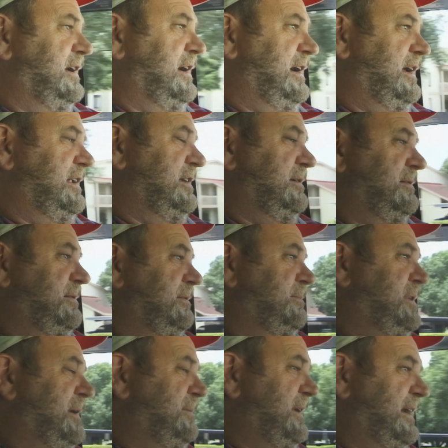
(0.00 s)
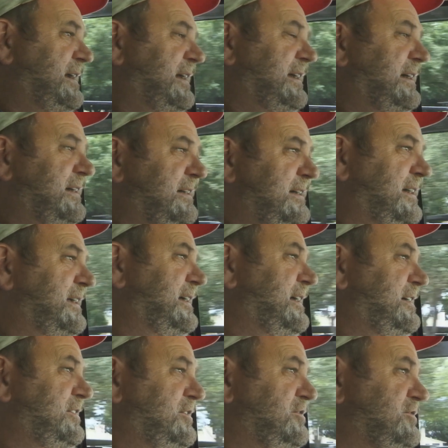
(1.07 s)
And the public kind of
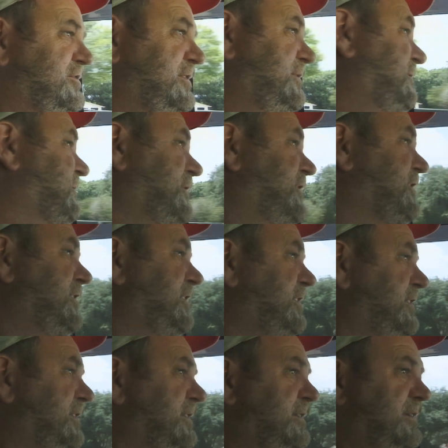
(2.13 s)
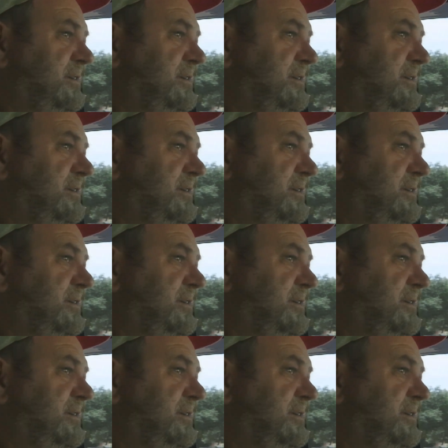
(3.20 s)
got used to it. Well, they're here.